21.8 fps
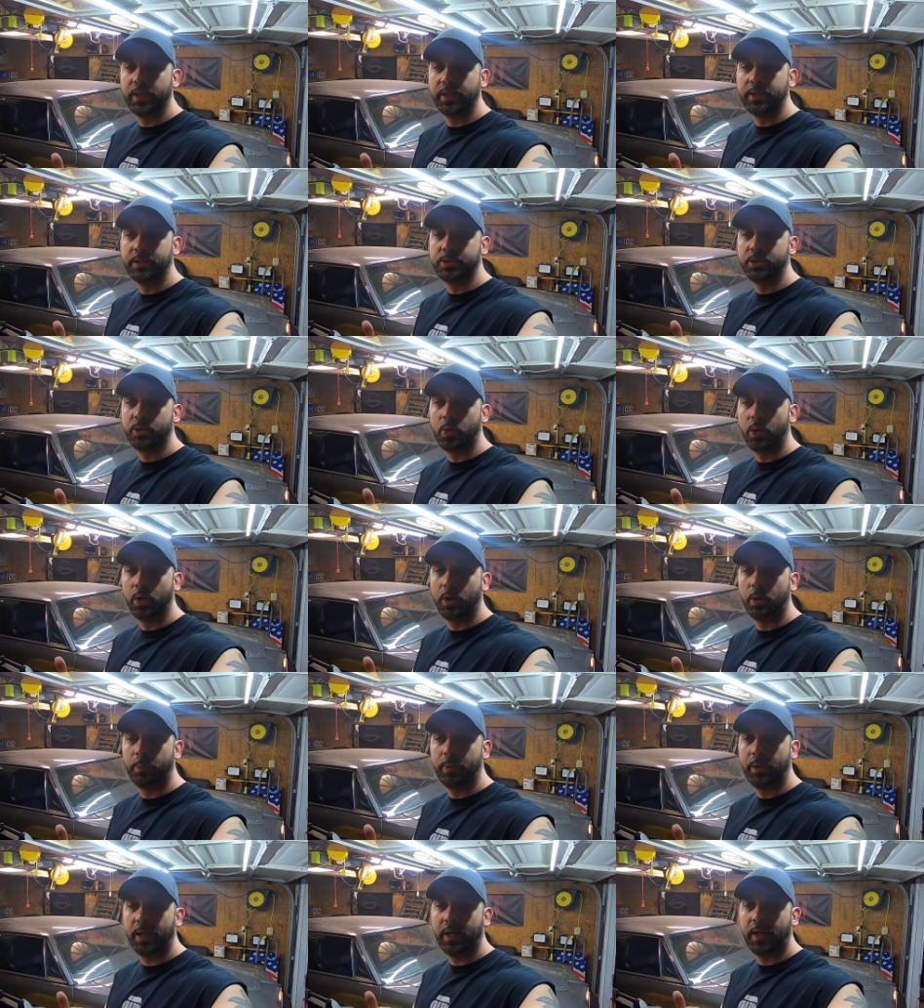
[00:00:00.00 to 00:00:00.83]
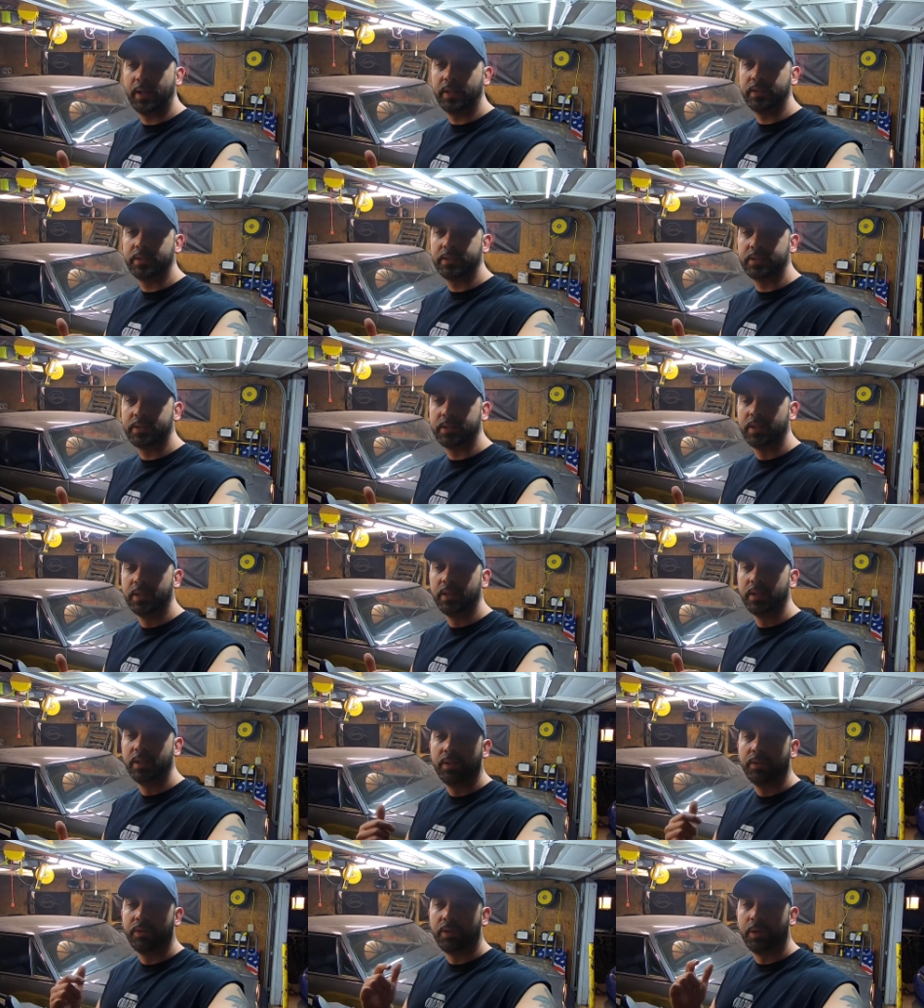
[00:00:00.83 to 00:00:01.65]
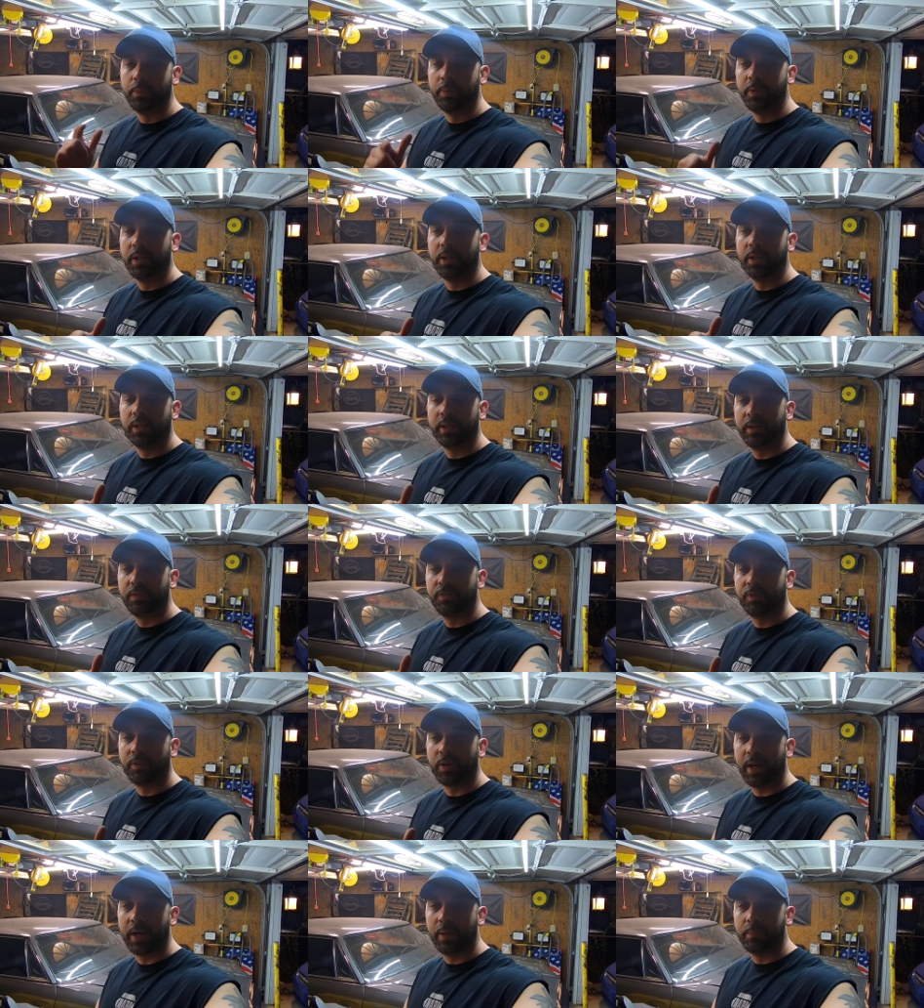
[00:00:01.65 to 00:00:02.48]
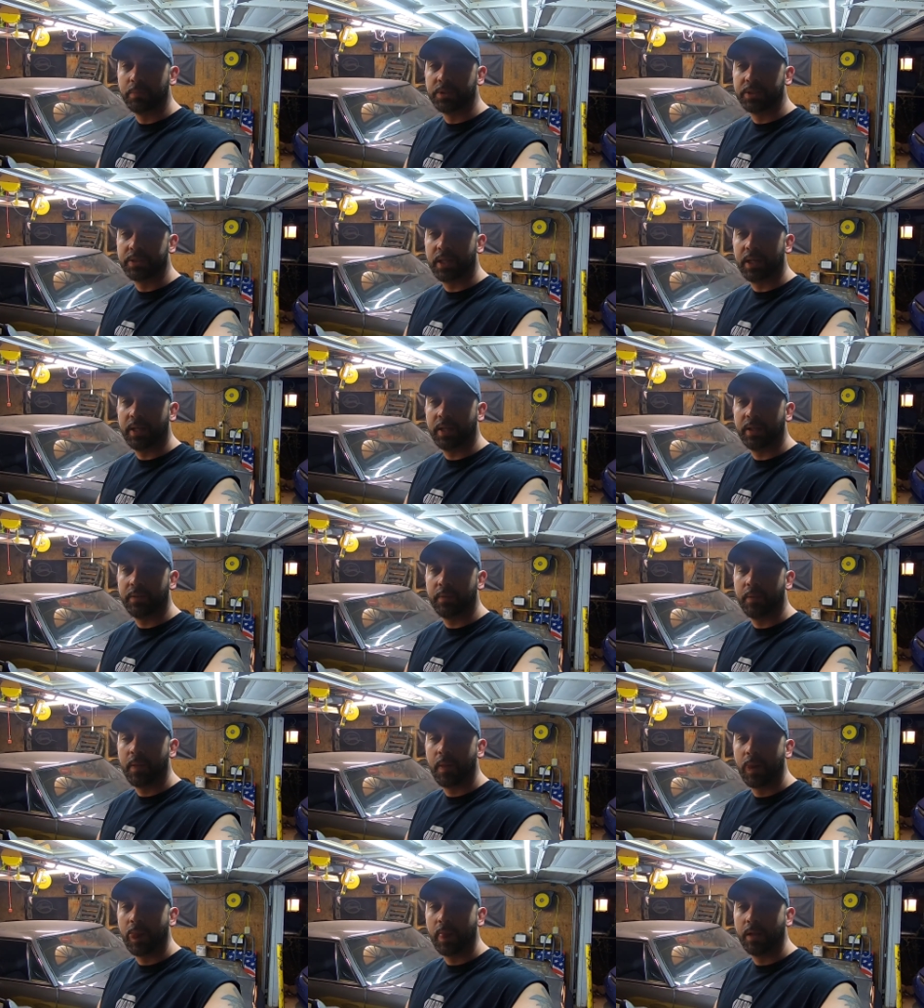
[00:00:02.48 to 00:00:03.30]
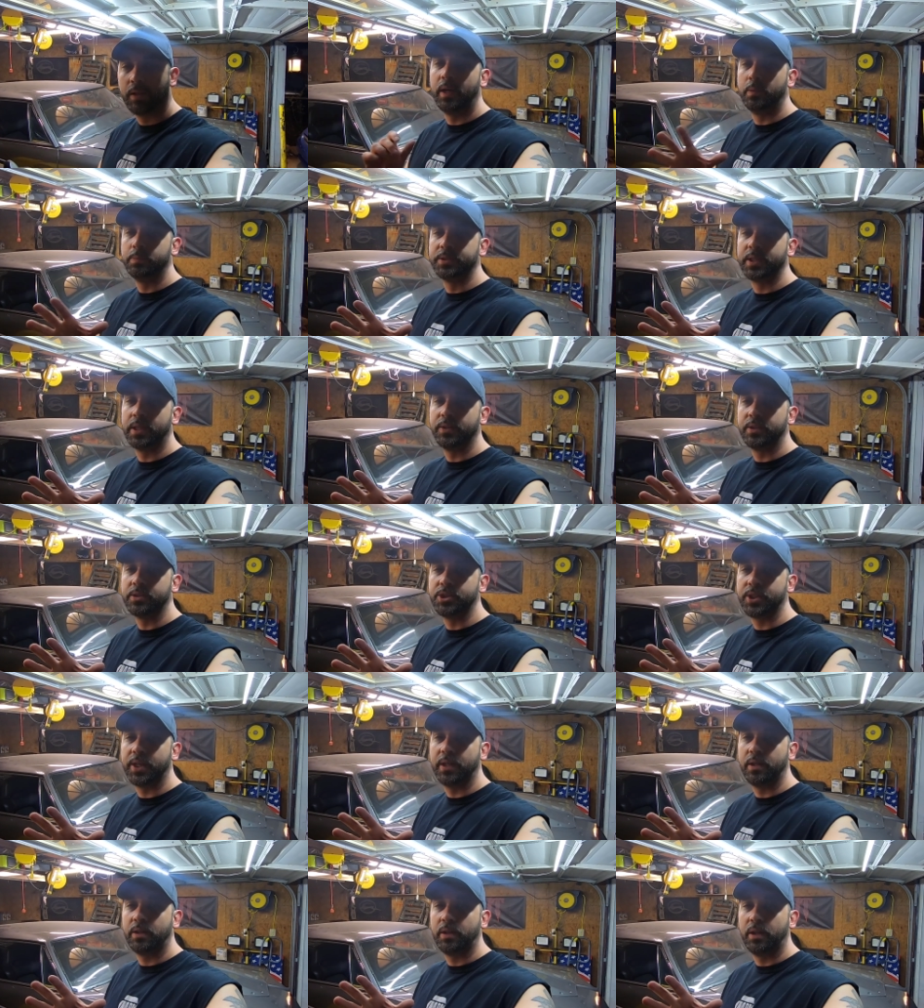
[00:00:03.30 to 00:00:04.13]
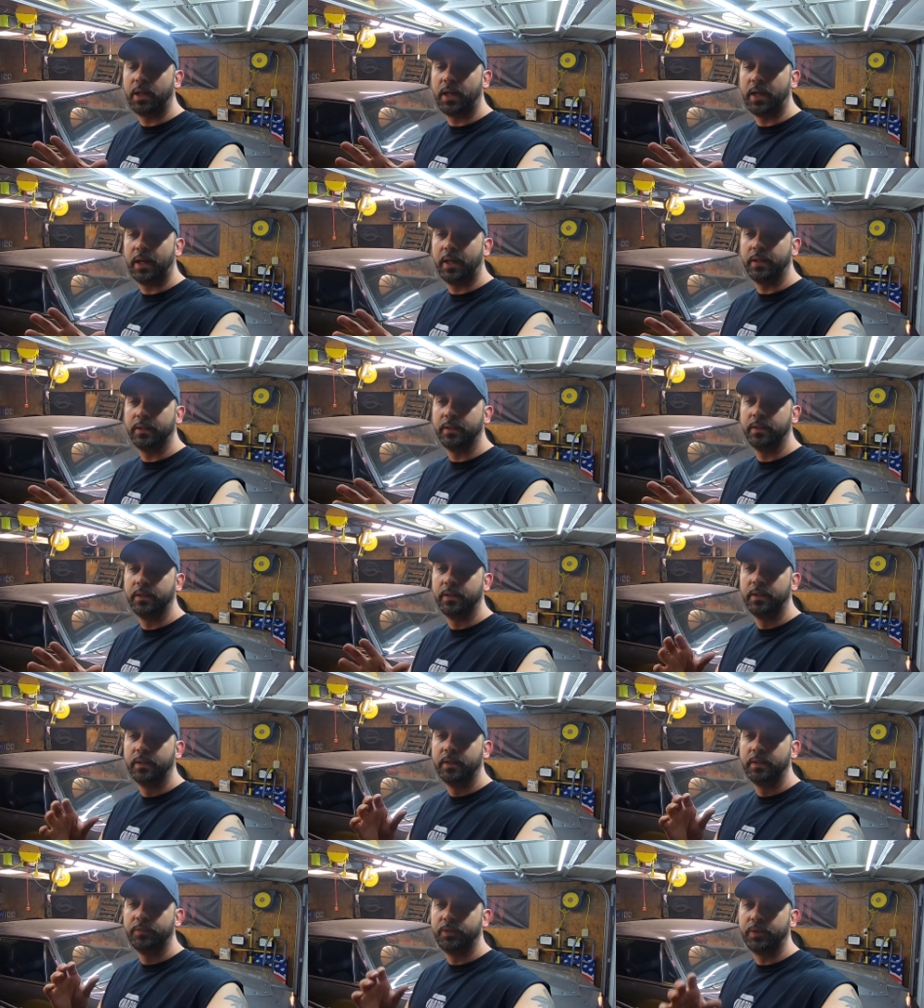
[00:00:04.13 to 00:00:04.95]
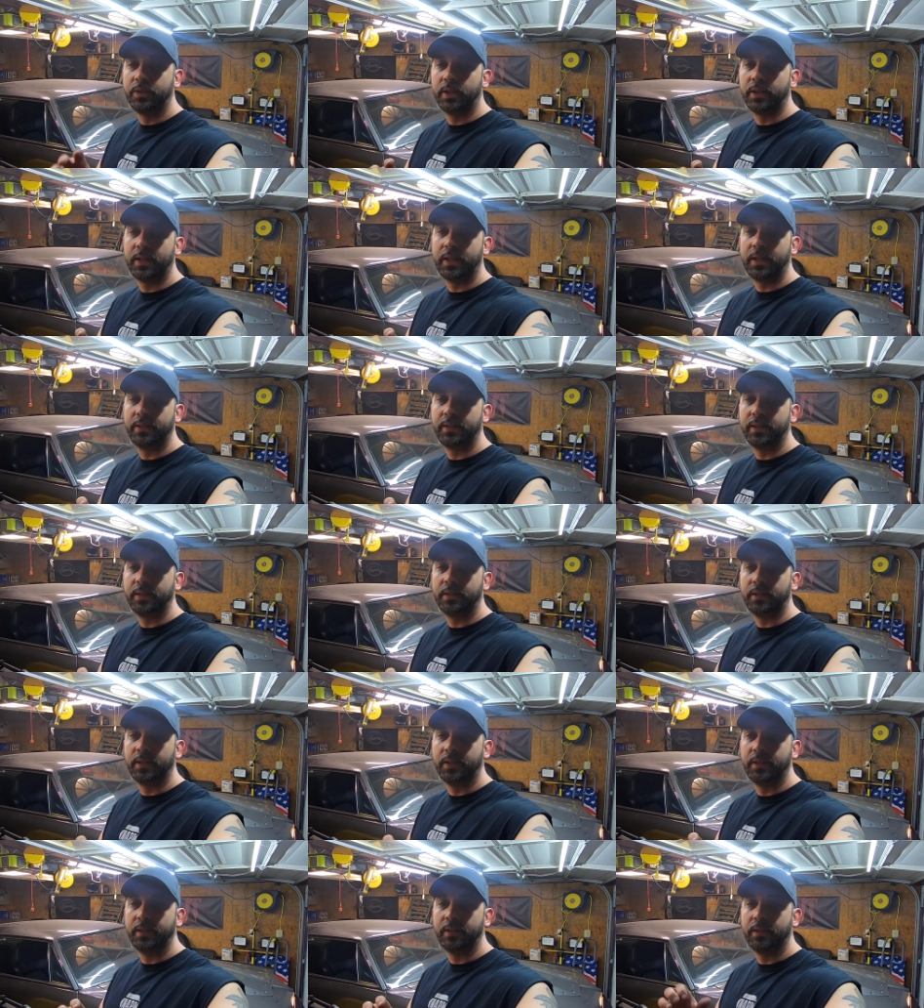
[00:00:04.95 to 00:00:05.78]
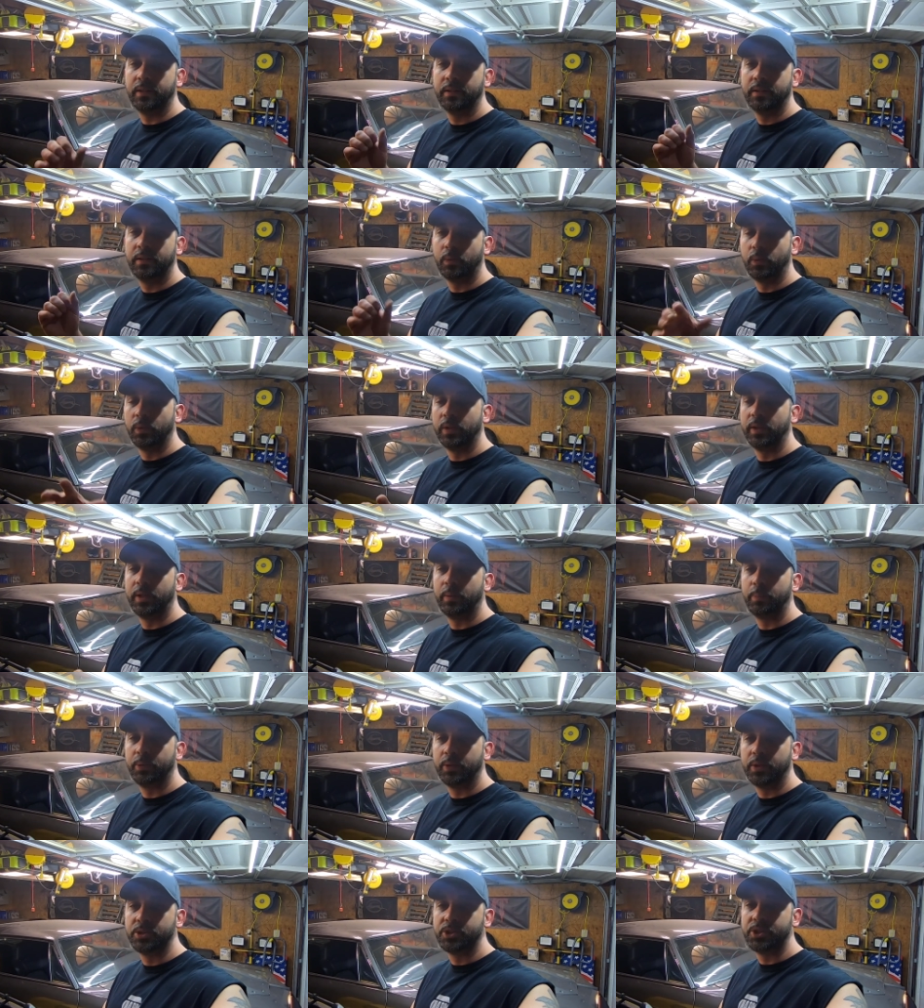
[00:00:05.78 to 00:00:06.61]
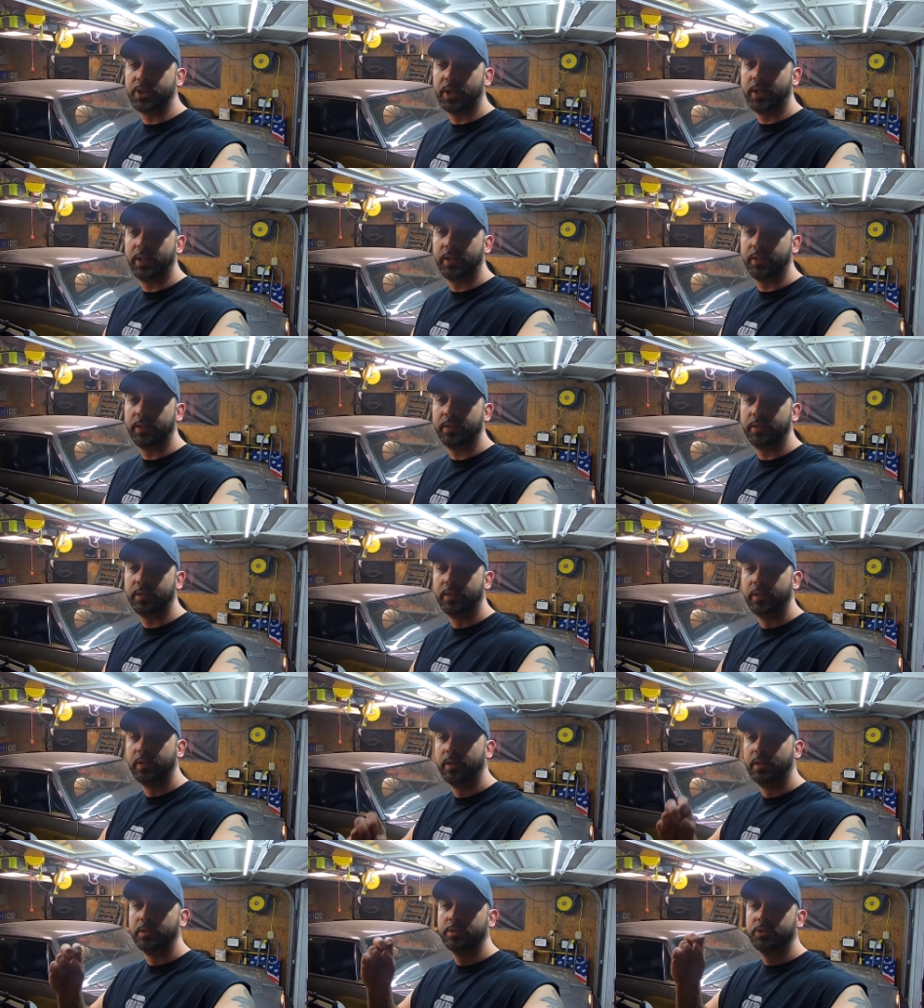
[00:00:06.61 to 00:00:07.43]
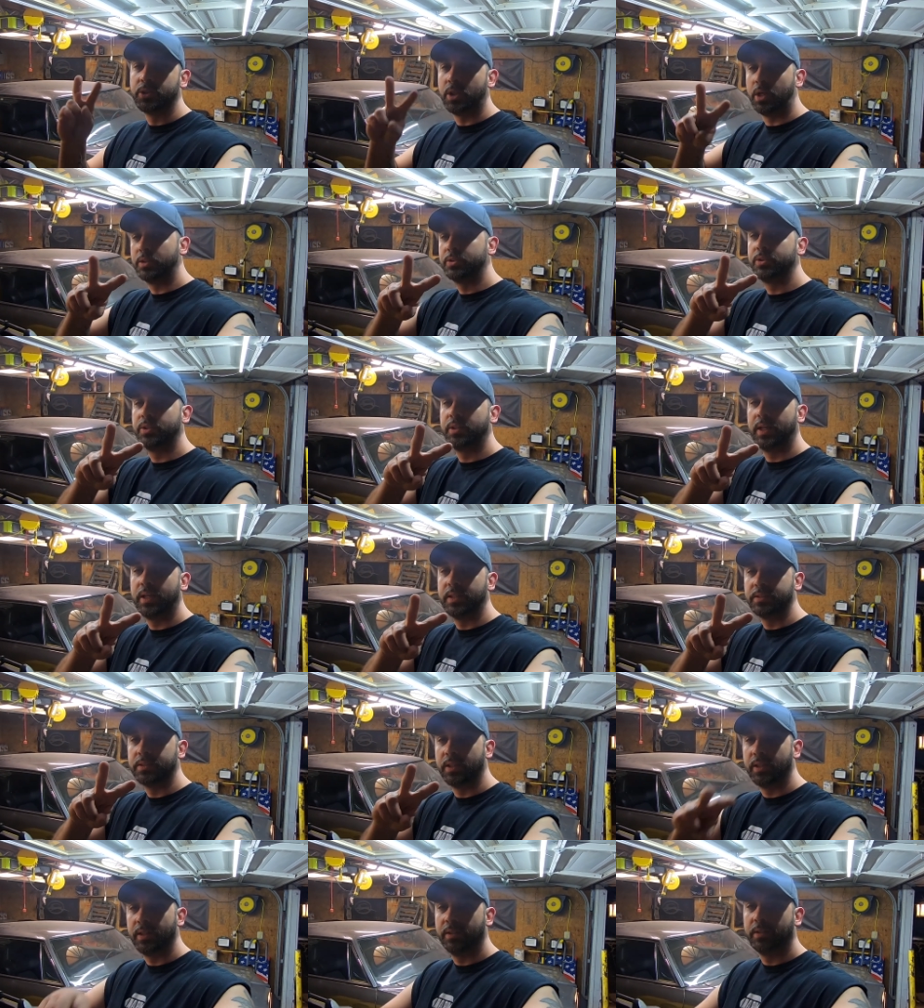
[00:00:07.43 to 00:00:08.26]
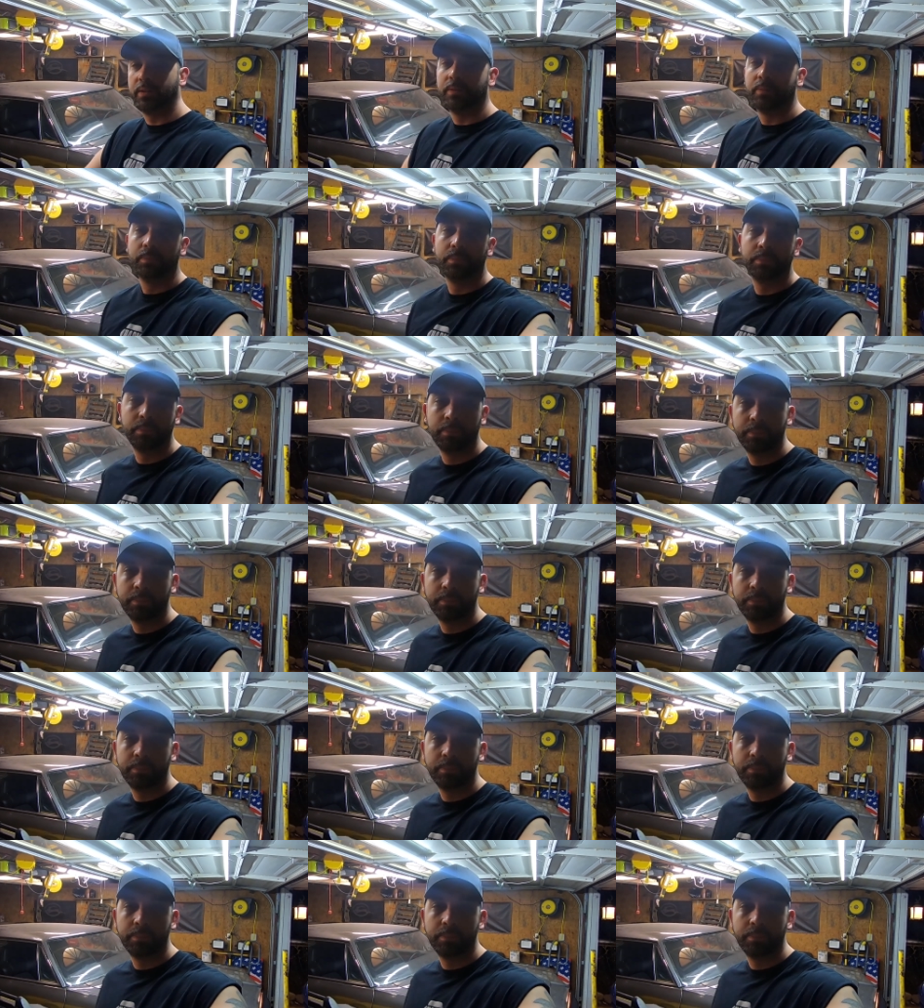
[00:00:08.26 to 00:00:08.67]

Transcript: these coil packs. There'll be a link for Amazon, helps out the channel a lot. If you click on that link, I really appreciate it. Talk to you guys later.